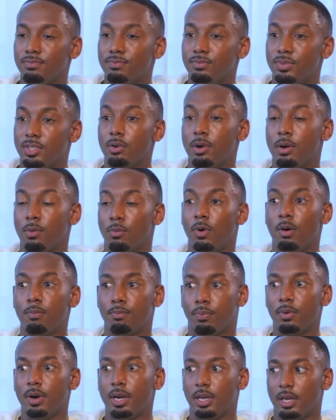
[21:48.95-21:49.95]
So at one
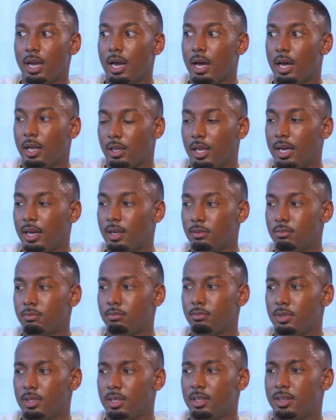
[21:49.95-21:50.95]
point, like
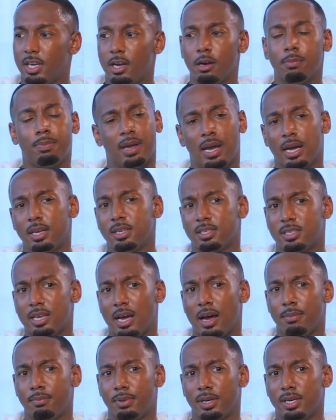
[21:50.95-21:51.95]
the therapy had to
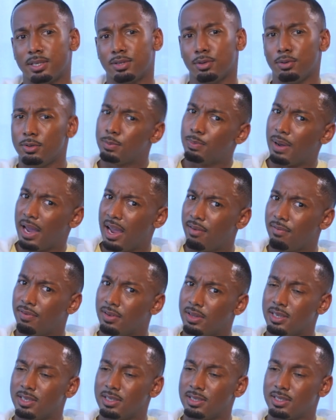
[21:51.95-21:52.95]
stop because who's paying
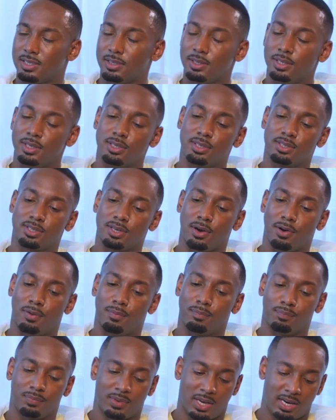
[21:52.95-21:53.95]
for this? So
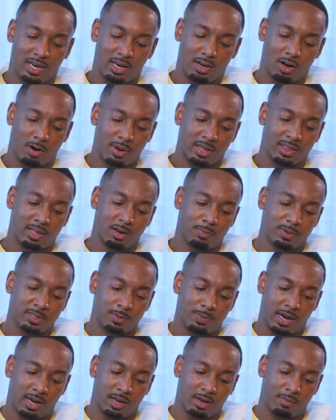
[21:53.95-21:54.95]
I need to call my
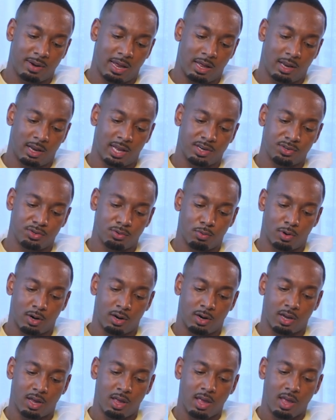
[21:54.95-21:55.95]
therapist back up now that I do
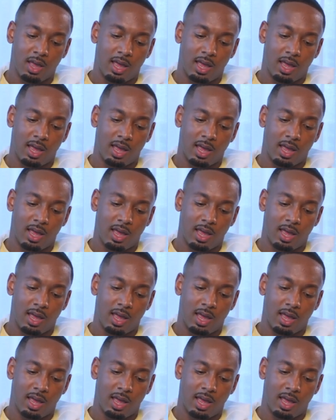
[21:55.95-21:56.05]
work.